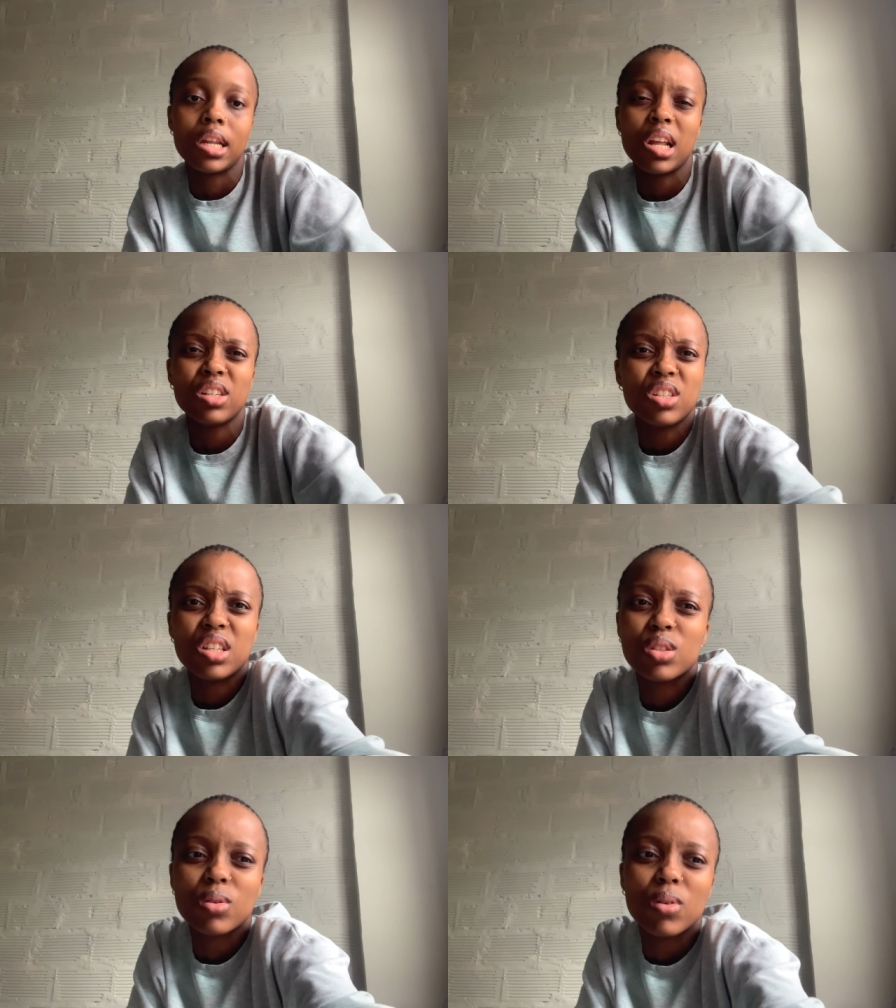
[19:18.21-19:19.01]
And I actually
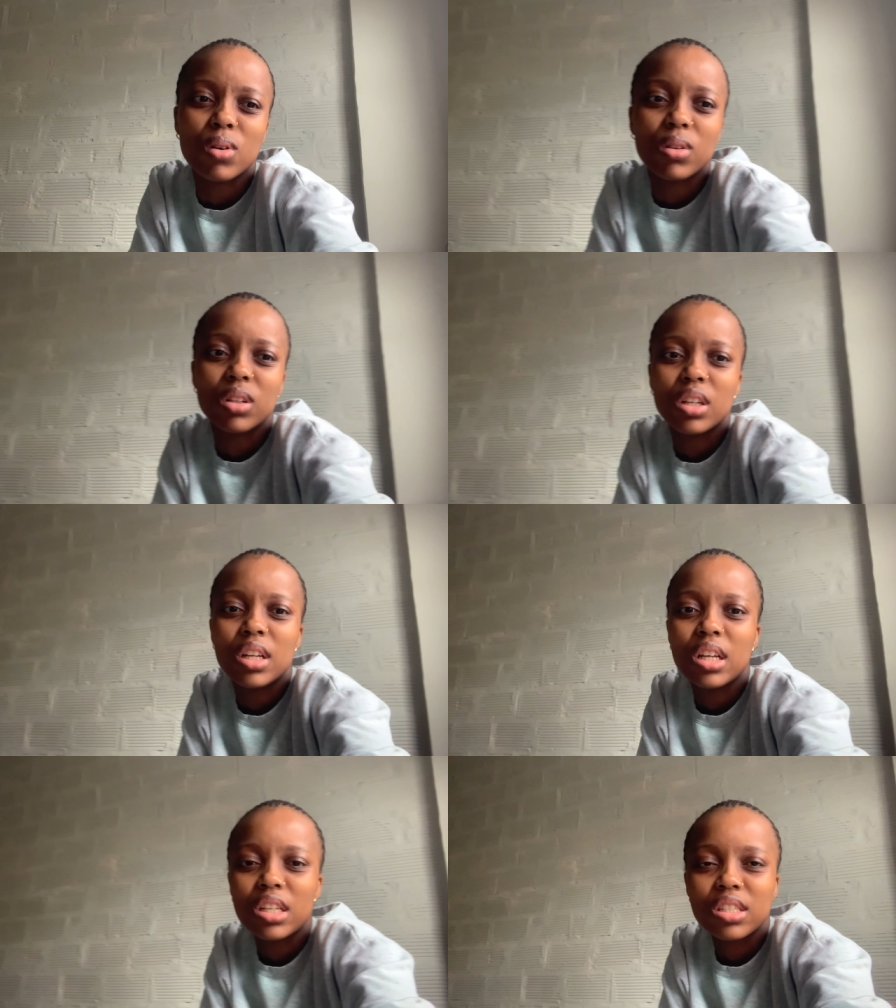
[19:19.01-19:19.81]
need to call
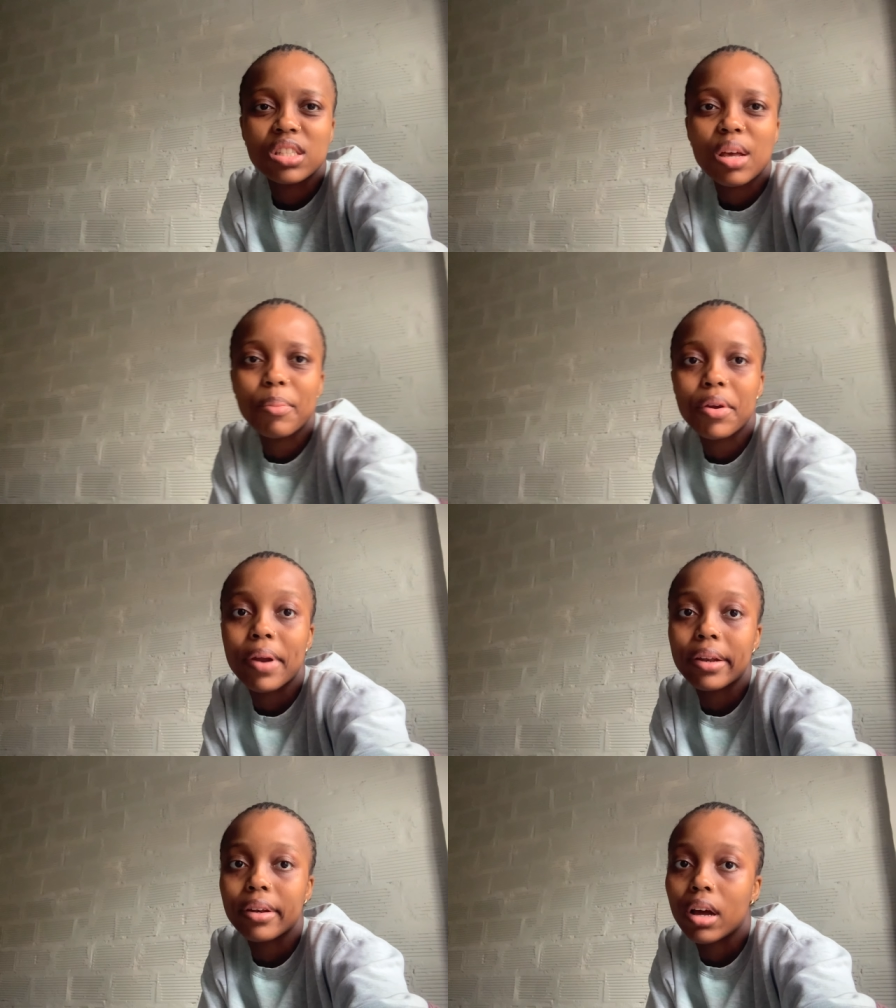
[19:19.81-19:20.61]
somewhere
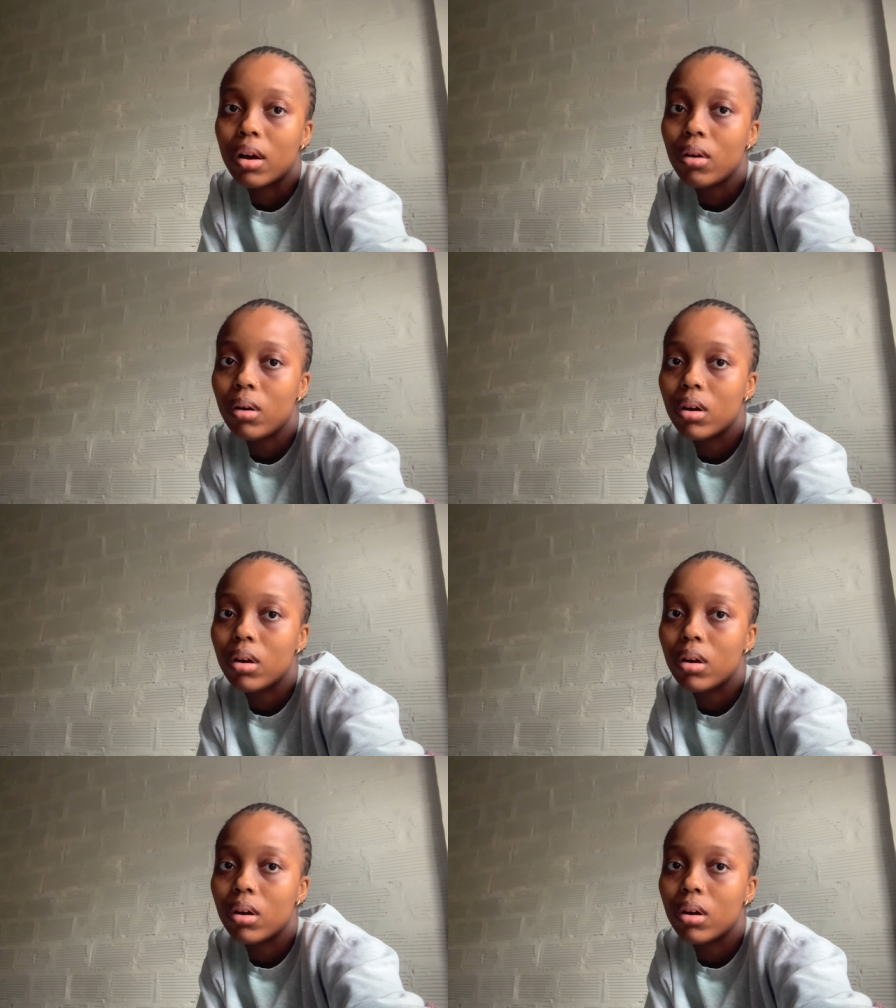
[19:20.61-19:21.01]
right now.